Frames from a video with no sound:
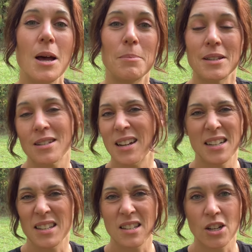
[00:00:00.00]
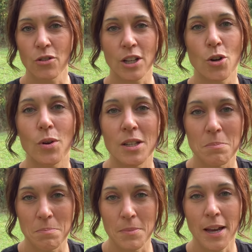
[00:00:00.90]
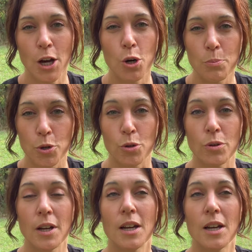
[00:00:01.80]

but it's not necessarily going to help your